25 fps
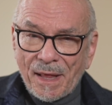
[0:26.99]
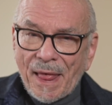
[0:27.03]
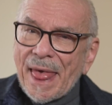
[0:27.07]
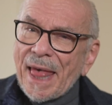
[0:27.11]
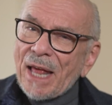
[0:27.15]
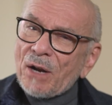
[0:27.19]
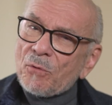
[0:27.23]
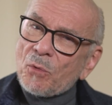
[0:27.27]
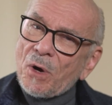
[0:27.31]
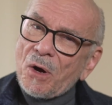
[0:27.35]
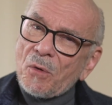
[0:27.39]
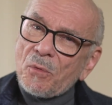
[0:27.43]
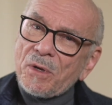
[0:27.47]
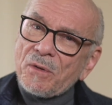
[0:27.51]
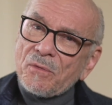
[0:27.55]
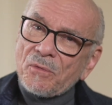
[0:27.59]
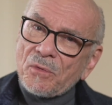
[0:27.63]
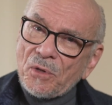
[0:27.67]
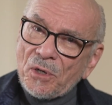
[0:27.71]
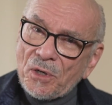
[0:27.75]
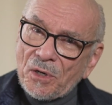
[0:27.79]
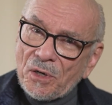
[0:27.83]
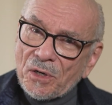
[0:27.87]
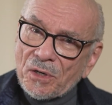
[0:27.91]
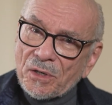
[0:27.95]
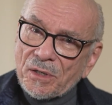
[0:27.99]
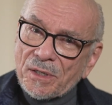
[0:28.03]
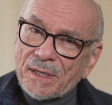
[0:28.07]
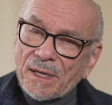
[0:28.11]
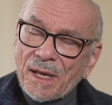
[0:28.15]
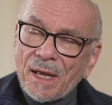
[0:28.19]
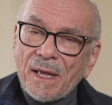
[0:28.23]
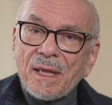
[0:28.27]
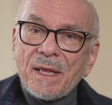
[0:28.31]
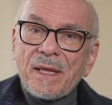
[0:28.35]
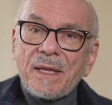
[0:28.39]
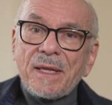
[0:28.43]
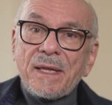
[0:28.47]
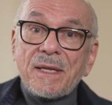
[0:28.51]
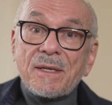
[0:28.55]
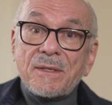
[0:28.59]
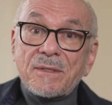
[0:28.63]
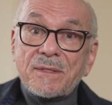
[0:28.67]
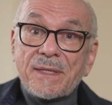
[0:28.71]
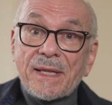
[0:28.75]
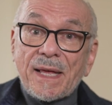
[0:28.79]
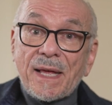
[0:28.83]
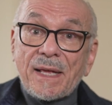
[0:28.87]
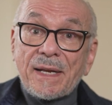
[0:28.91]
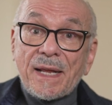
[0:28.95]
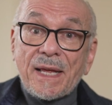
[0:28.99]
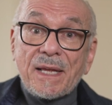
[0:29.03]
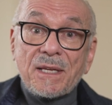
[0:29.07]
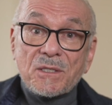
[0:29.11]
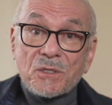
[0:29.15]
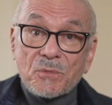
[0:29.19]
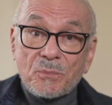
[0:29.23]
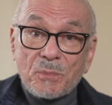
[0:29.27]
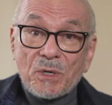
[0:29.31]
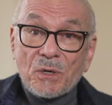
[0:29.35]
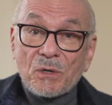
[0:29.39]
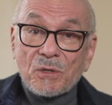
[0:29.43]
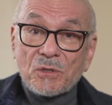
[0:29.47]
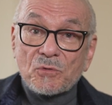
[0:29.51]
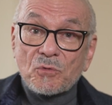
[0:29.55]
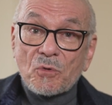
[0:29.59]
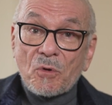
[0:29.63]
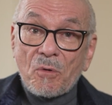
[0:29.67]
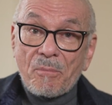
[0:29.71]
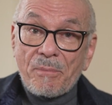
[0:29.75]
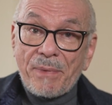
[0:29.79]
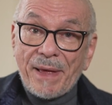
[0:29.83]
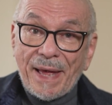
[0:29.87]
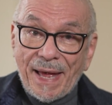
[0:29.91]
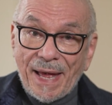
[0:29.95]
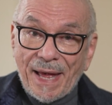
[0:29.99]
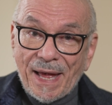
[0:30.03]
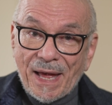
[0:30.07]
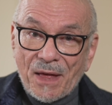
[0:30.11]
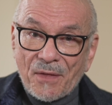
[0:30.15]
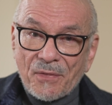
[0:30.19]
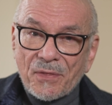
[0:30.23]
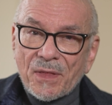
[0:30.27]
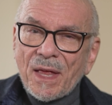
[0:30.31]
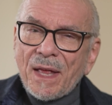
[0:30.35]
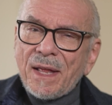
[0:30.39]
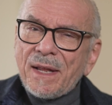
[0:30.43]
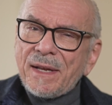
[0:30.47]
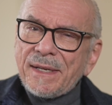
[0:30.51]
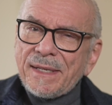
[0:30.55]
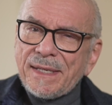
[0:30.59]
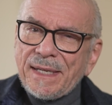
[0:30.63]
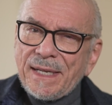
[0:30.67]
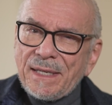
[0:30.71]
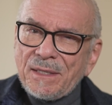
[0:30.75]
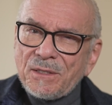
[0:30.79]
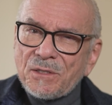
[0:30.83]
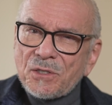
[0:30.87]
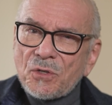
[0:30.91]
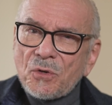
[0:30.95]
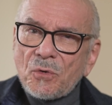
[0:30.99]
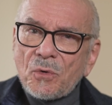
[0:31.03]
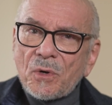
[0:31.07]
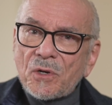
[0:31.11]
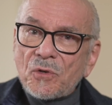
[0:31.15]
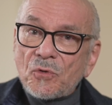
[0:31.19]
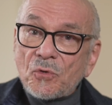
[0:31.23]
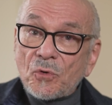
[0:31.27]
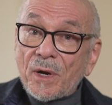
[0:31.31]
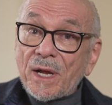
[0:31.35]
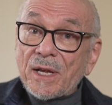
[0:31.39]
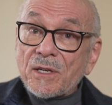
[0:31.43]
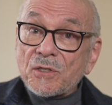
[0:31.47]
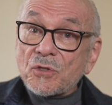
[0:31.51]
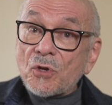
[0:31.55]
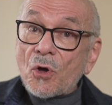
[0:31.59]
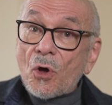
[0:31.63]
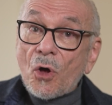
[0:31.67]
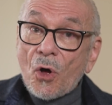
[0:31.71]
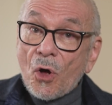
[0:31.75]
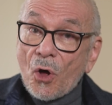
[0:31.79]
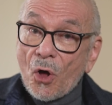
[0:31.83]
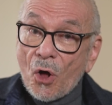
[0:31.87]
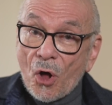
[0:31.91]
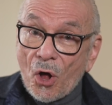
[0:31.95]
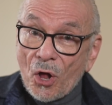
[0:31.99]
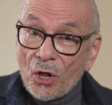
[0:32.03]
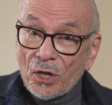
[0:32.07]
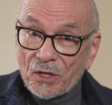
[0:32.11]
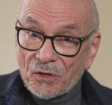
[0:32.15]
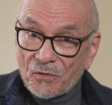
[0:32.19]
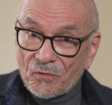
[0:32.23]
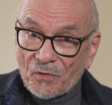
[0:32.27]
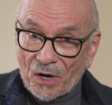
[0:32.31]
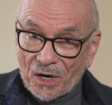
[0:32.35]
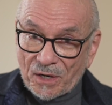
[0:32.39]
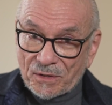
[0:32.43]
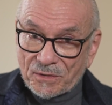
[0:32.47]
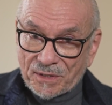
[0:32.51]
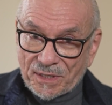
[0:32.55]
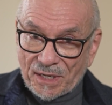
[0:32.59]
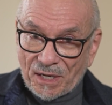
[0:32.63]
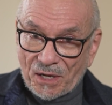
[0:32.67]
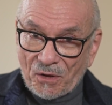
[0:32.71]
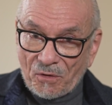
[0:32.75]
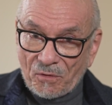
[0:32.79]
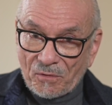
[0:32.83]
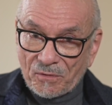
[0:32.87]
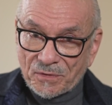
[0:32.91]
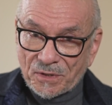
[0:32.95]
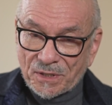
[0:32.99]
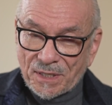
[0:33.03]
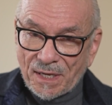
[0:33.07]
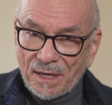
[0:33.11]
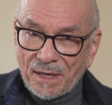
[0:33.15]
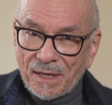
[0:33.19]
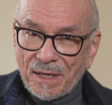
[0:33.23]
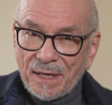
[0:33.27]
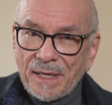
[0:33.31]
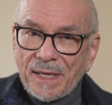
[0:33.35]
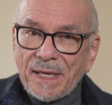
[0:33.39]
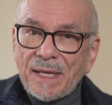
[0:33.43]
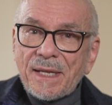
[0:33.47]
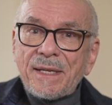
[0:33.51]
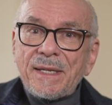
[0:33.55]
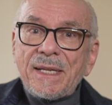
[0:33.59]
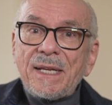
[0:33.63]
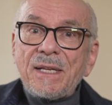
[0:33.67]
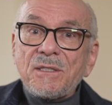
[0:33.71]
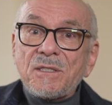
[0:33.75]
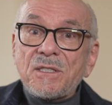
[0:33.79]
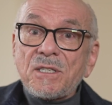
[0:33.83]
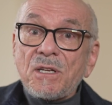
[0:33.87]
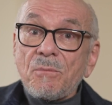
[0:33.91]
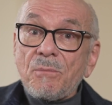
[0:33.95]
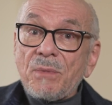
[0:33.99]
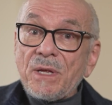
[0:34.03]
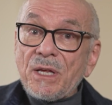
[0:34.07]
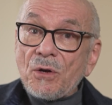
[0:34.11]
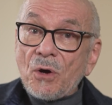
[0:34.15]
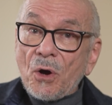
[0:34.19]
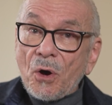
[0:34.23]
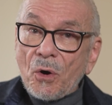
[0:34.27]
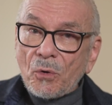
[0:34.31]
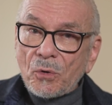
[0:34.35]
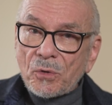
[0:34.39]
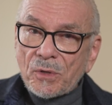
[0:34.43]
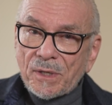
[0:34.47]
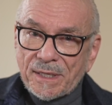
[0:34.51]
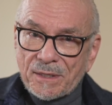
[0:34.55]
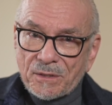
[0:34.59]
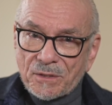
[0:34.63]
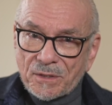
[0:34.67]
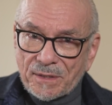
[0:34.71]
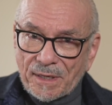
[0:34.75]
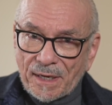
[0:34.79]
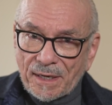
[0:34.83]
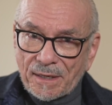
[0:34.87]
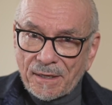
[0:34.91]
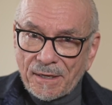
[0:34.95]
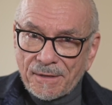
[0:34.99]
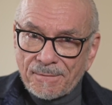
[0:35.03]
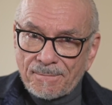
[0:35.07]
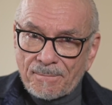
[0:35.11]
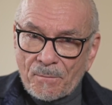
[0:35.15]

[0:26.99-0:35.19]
And what we've learned is that a spiritual path needs to address all of ourselves. It needs to be holistic.